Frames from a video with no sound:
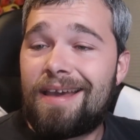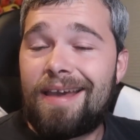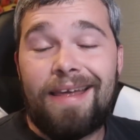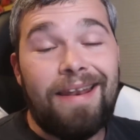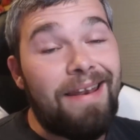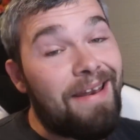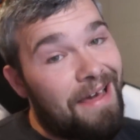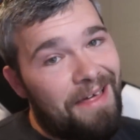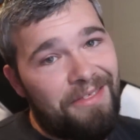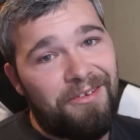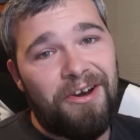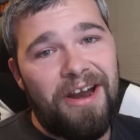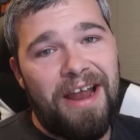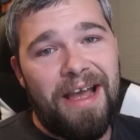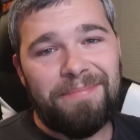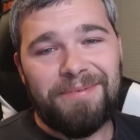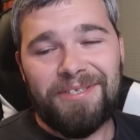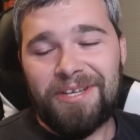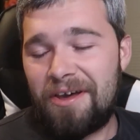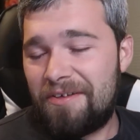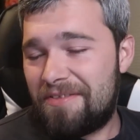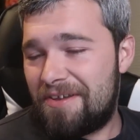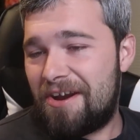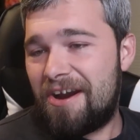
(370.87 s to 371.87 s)
another
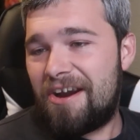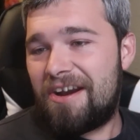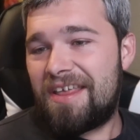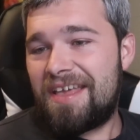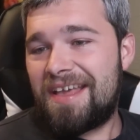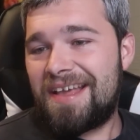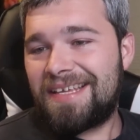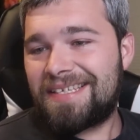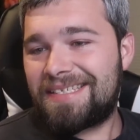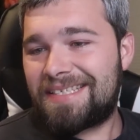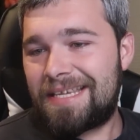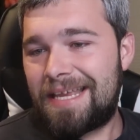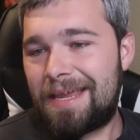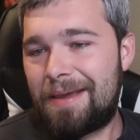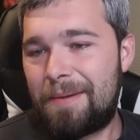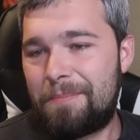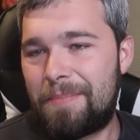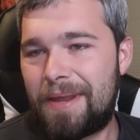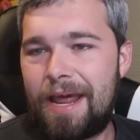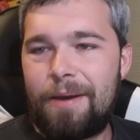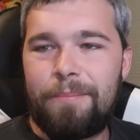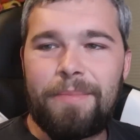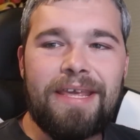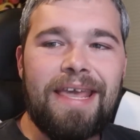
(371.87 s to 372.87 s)
Absol. There it is.
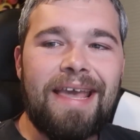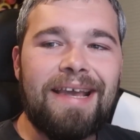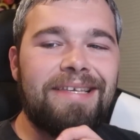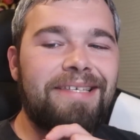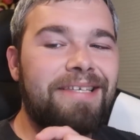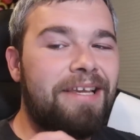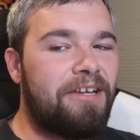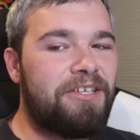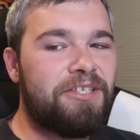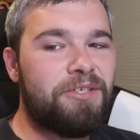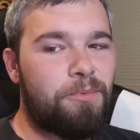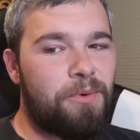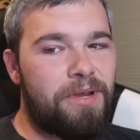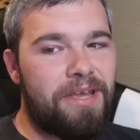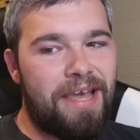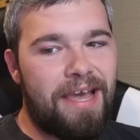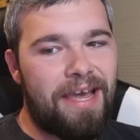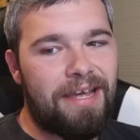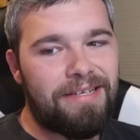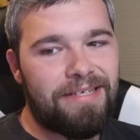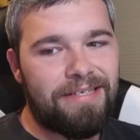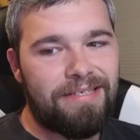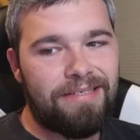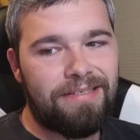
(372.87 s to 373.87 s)
But how many XLs are we
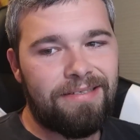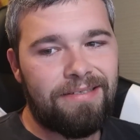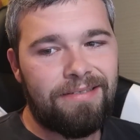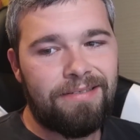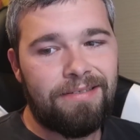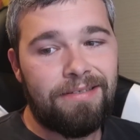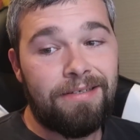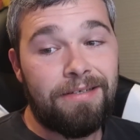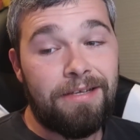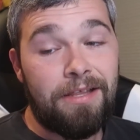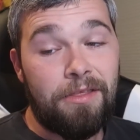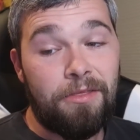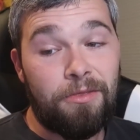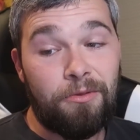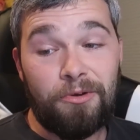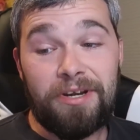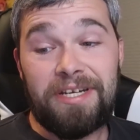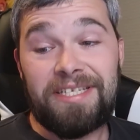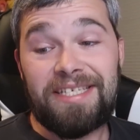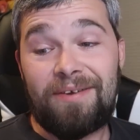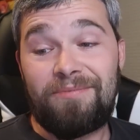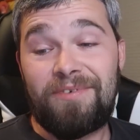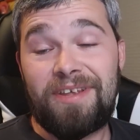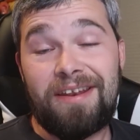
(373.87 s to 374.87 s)
at?
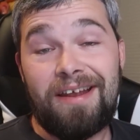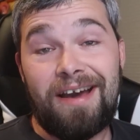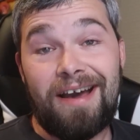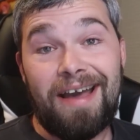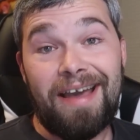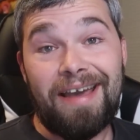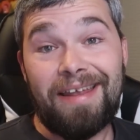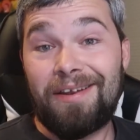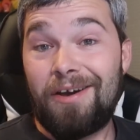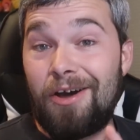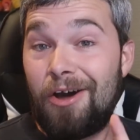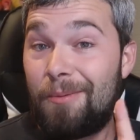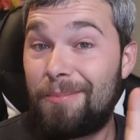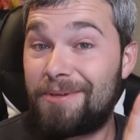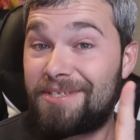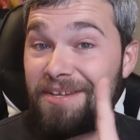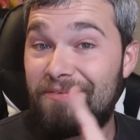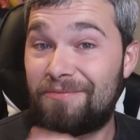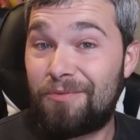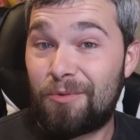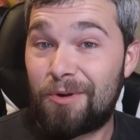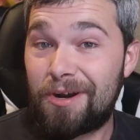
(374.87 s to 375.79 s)
379, almost at